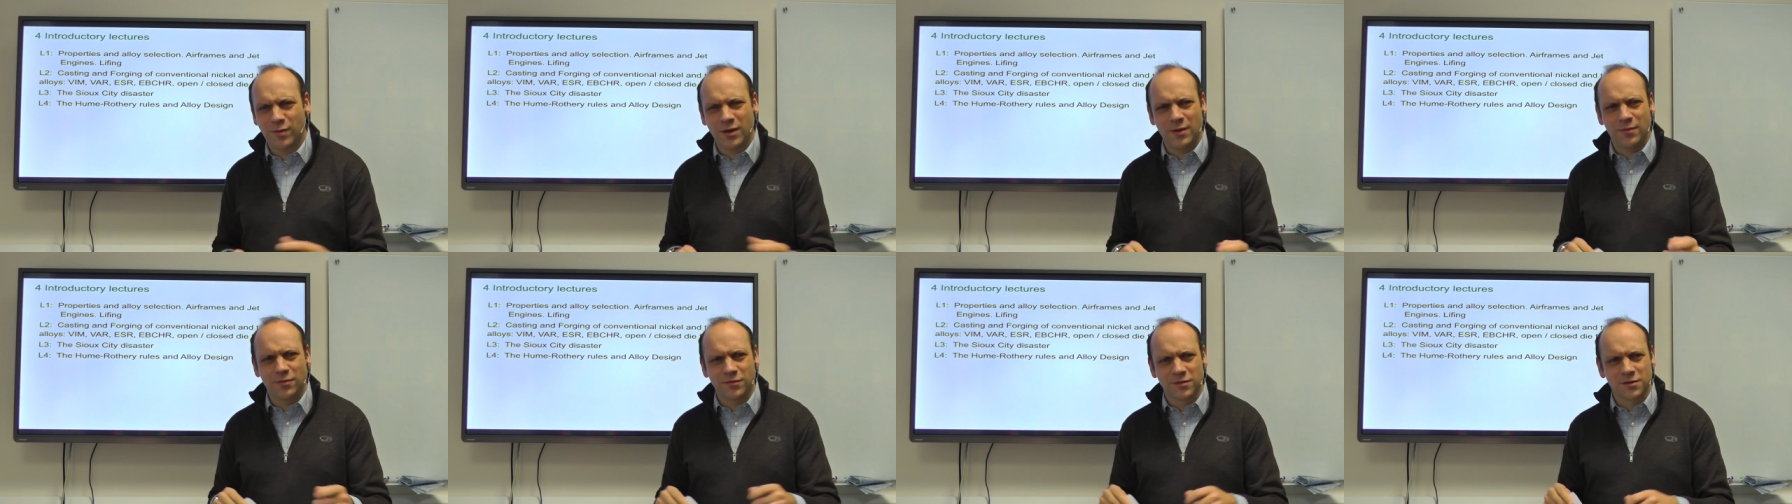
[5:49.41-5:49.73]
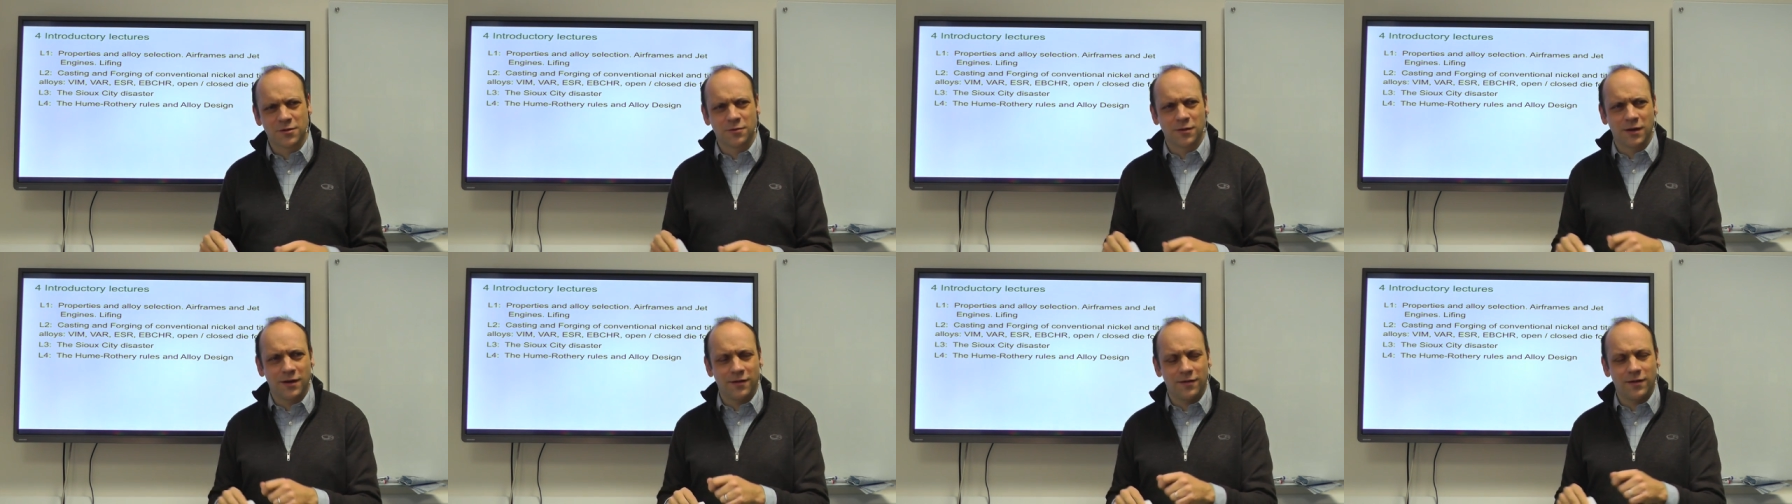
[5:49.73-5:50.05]
people's
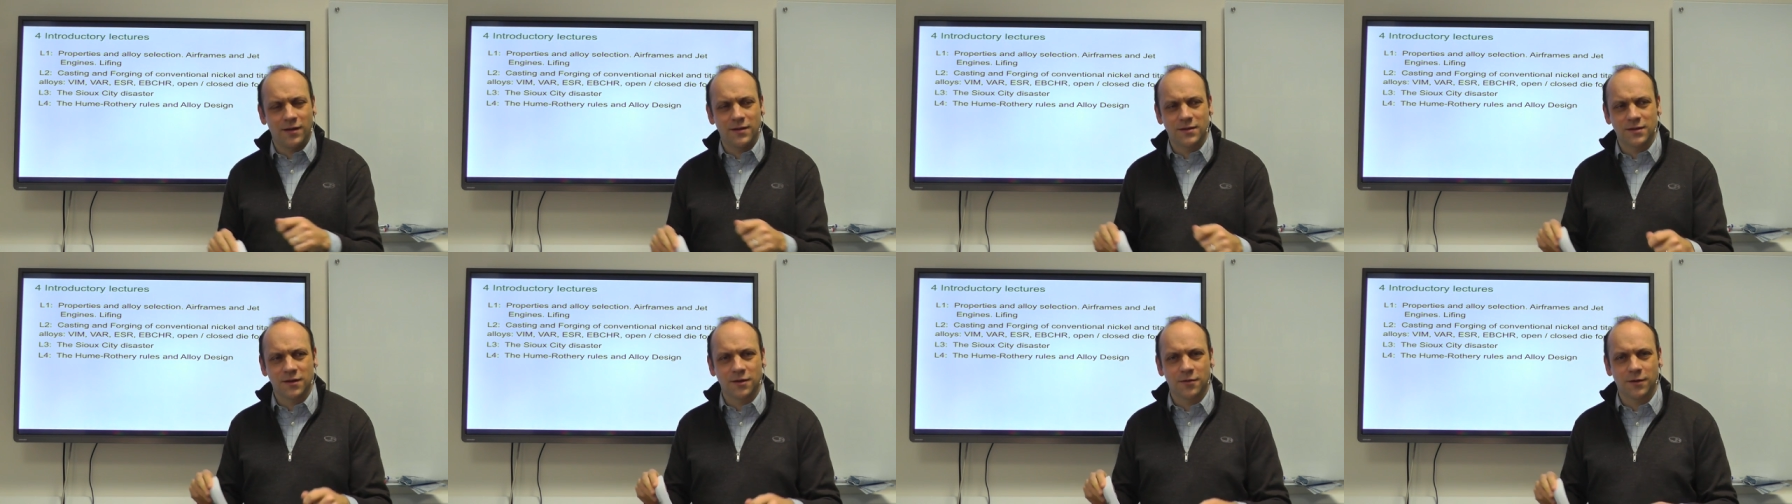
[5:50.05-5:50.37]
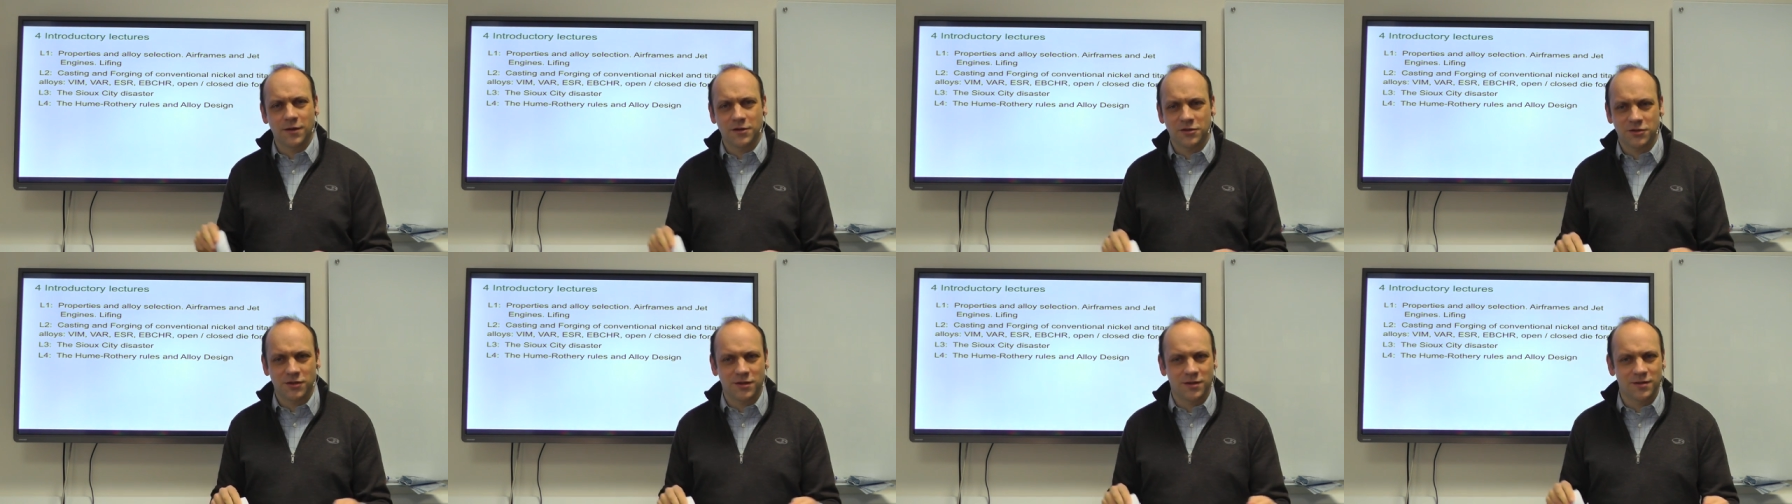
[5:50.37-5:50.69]
queries and
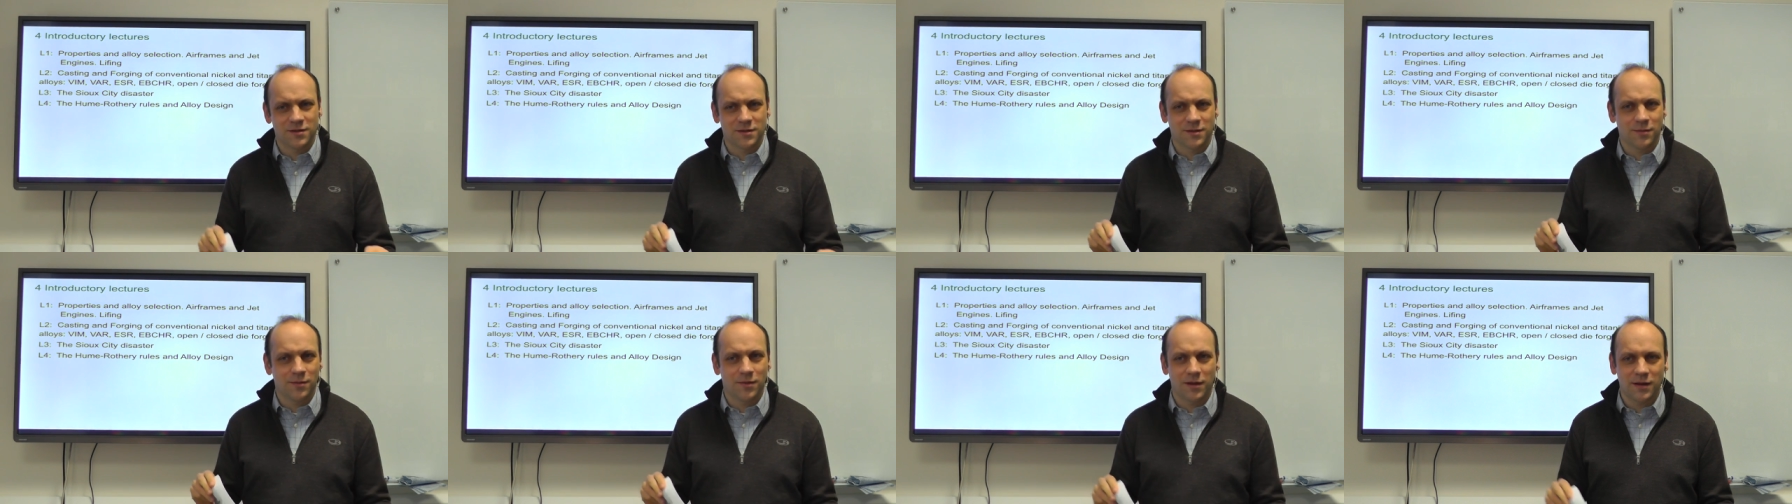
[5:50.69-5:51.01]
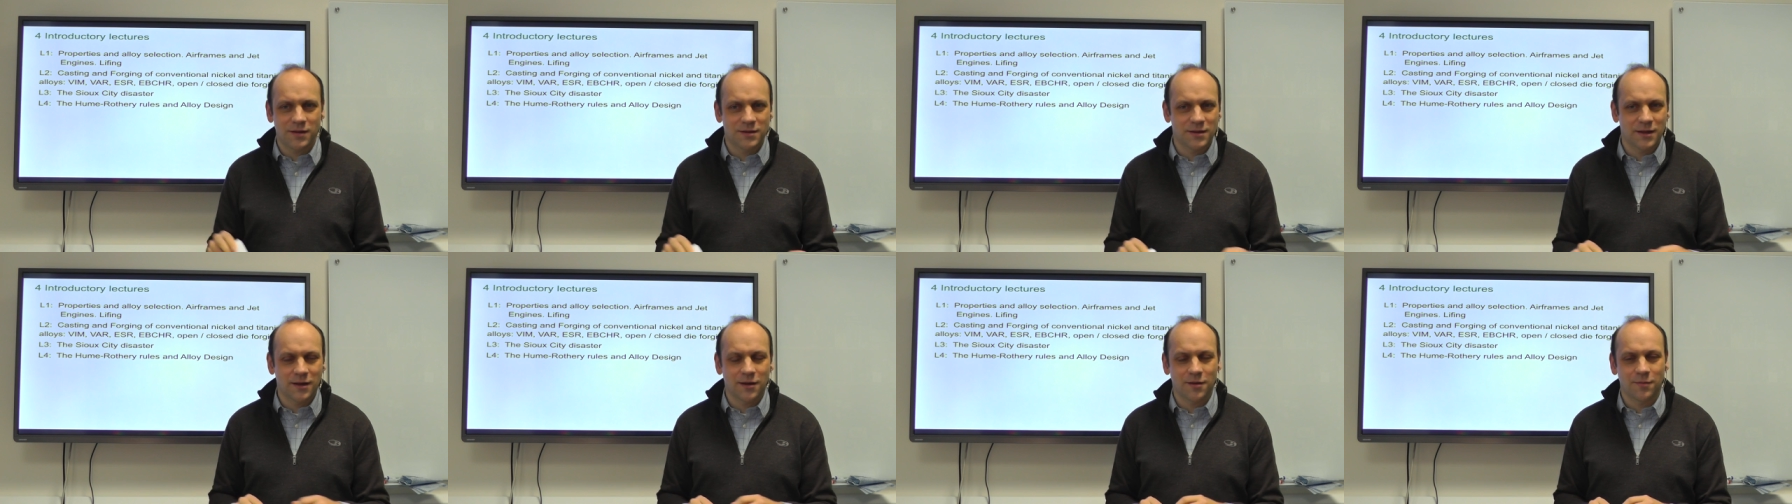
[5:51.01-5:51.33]
questions and
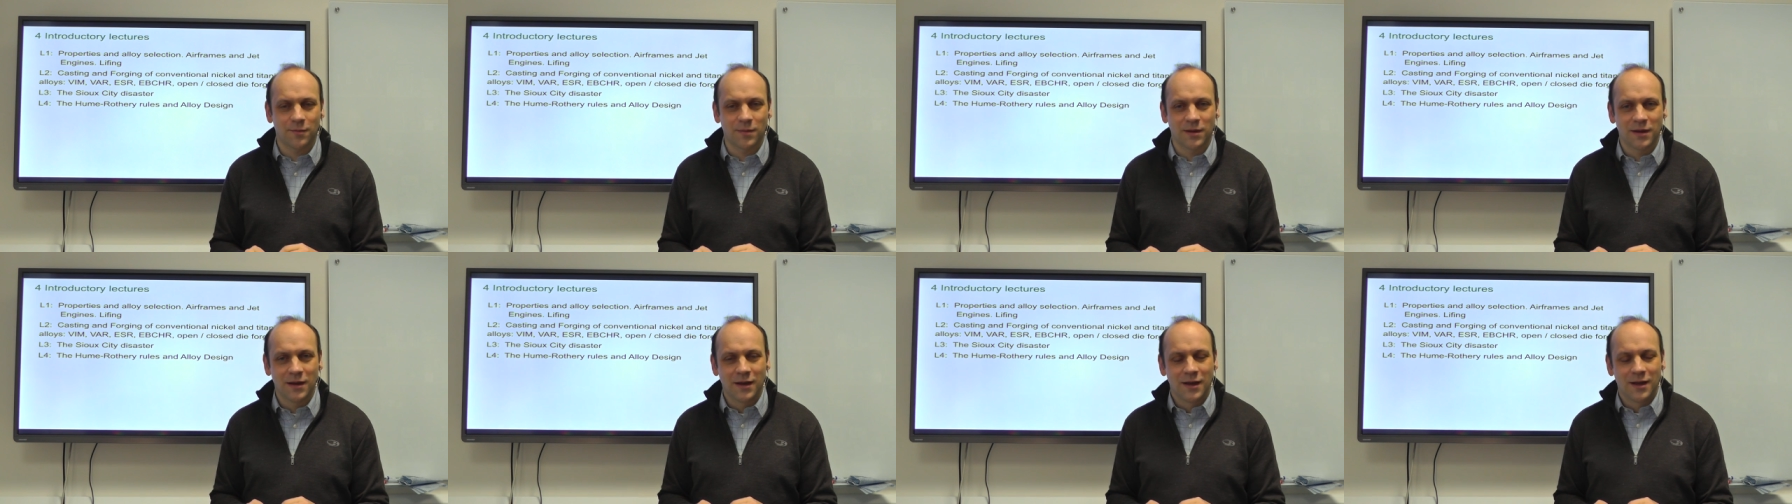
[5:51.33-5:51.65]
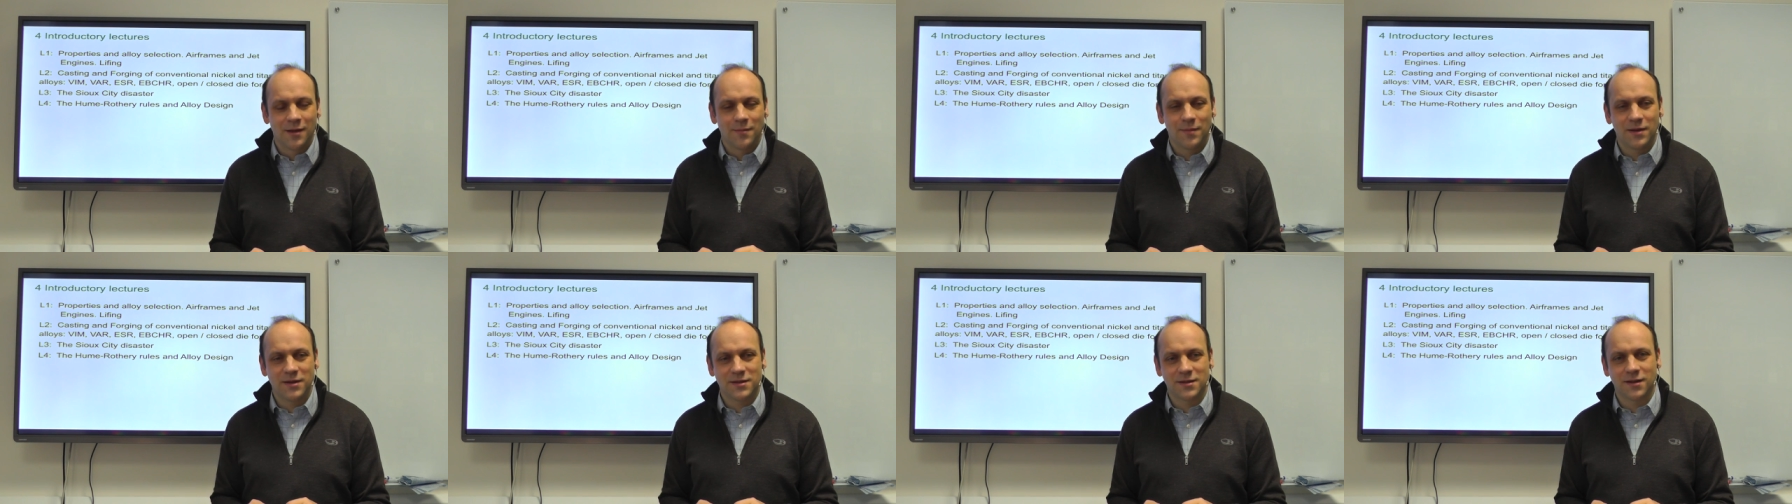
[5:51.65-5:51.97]
things they don't,
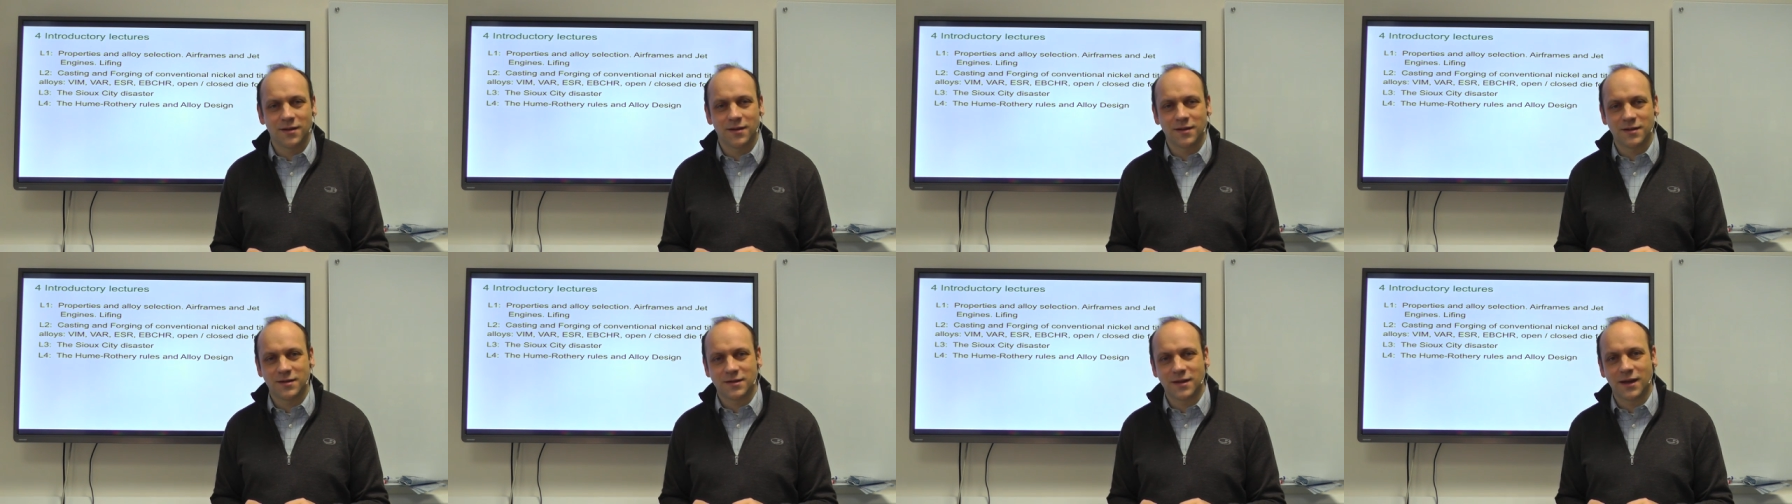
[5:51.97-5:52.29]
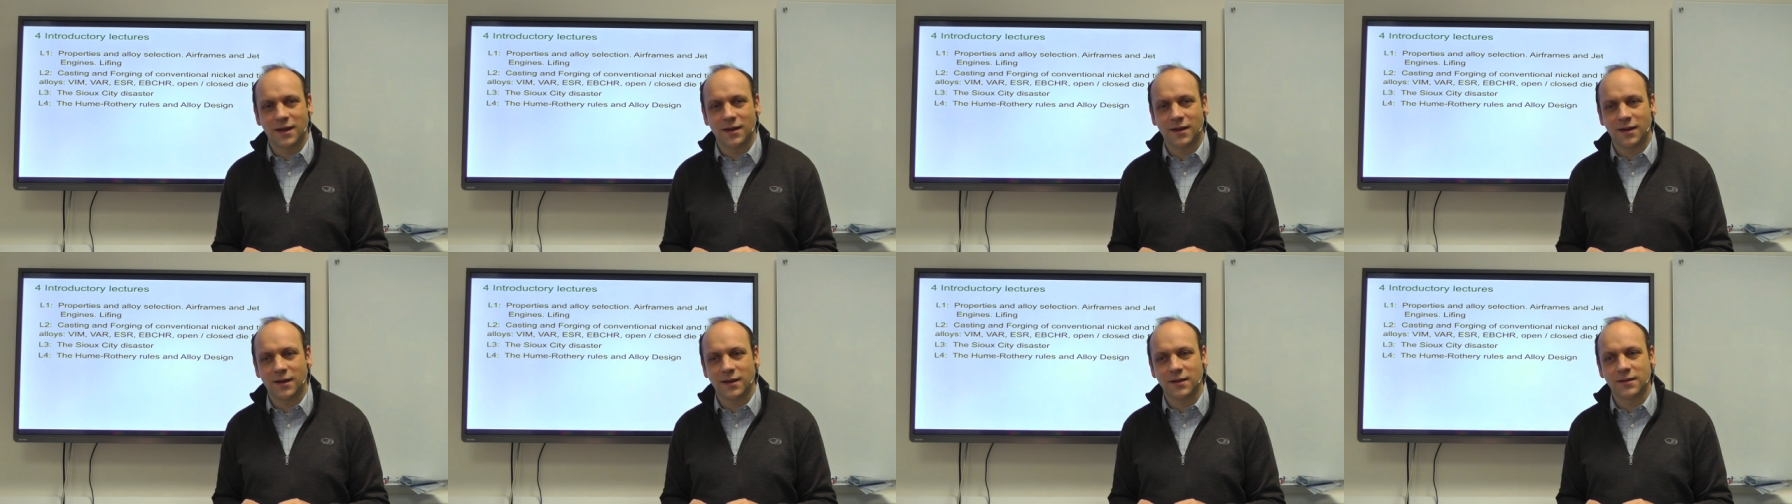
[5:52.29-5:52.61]

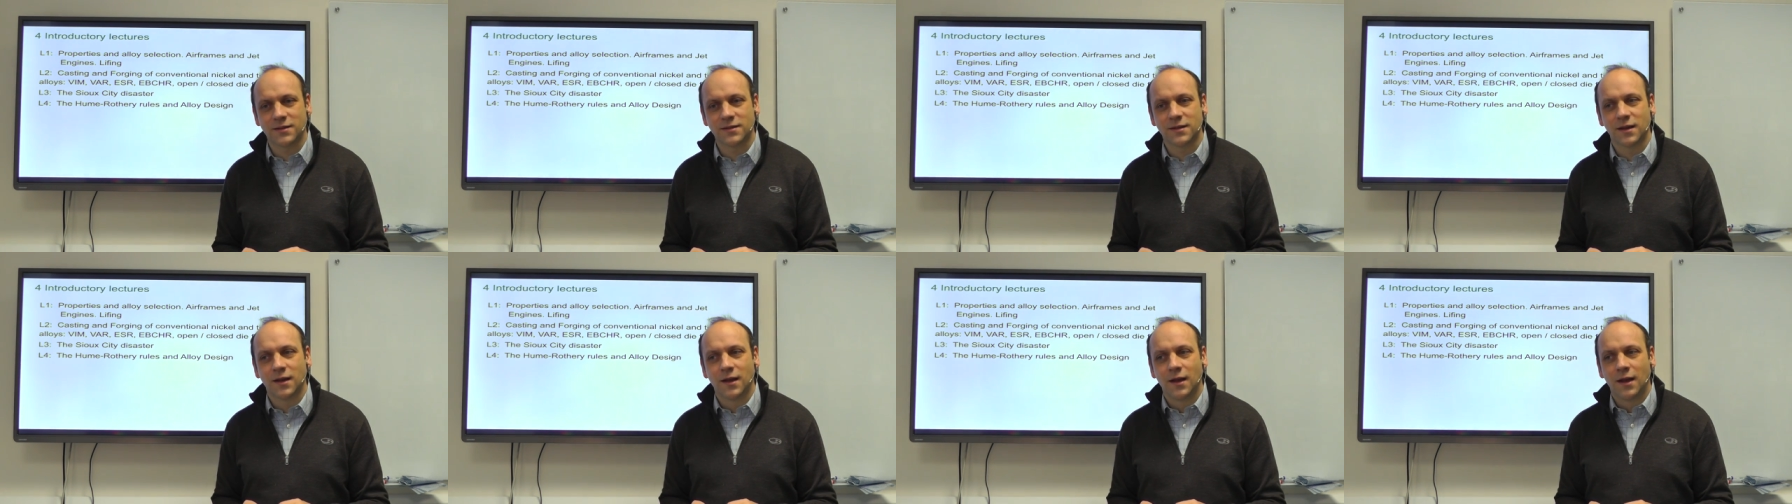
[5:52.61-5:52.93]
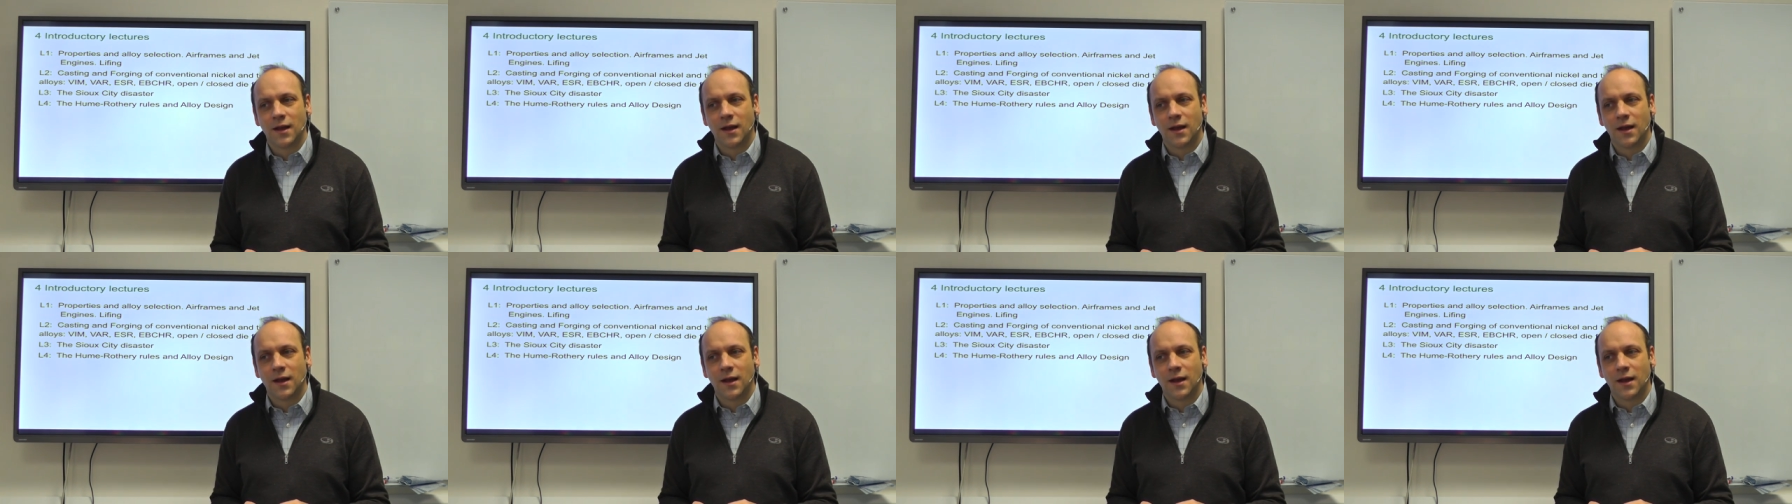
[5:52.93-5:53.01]
misunderstandings,